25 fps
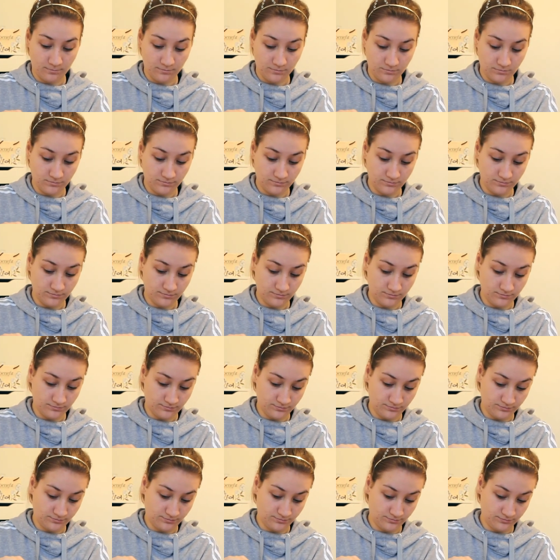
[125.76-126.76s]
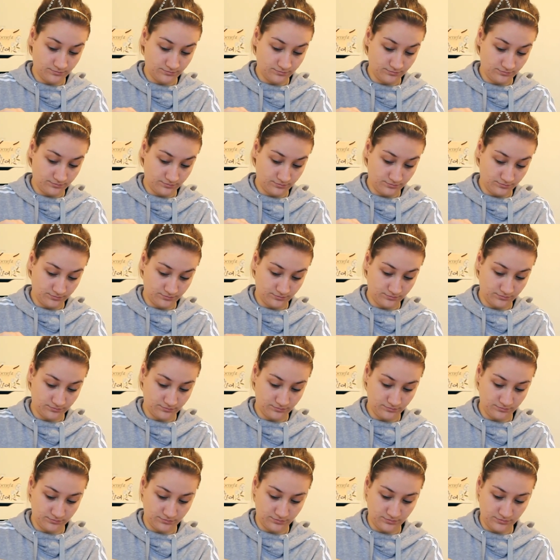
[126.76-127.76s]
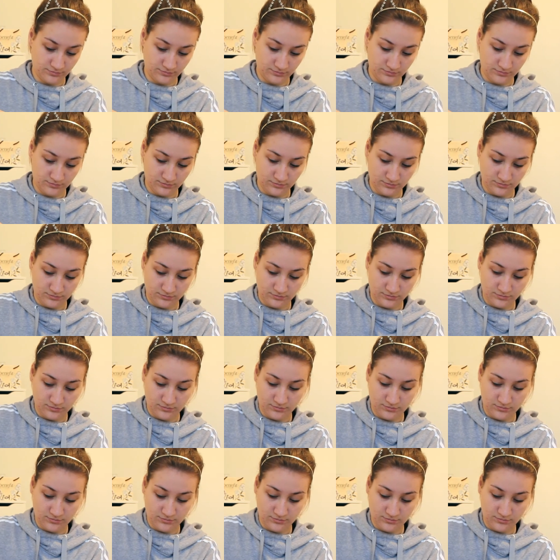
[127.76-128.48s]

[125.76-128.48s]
Nothing is said.